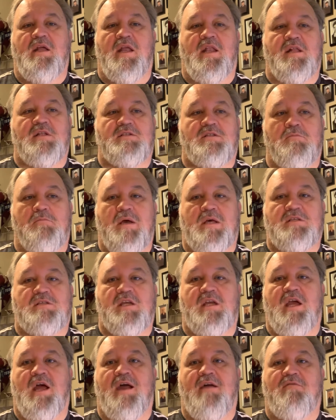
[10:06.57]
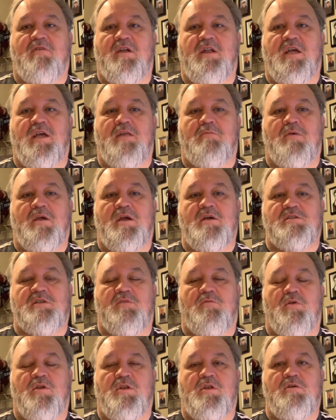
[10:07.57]
and it's the best thing I ever did because it
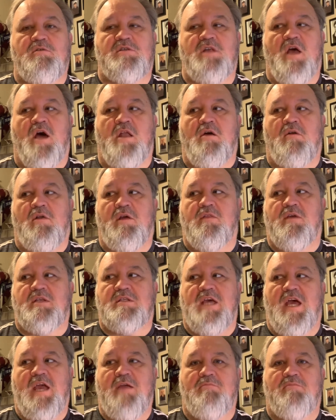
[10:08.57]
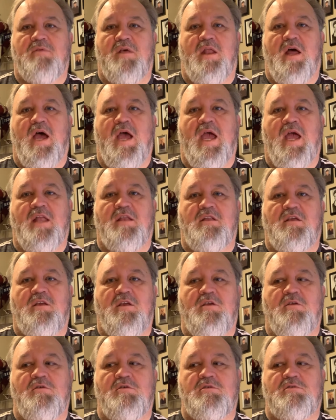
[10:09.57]
reduced not only the tape that I had to
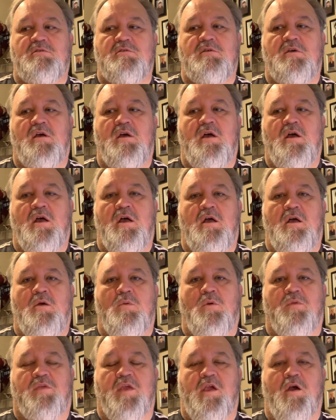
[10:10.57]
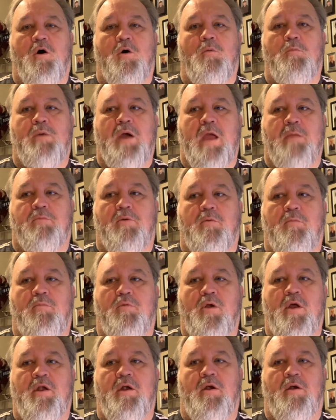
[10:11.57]
use with the old paper
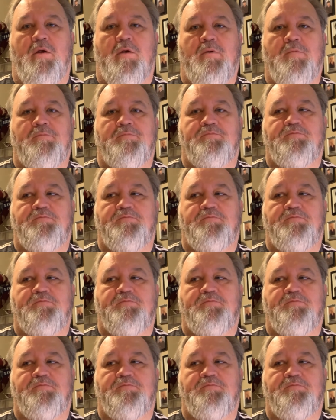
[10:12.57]
printer,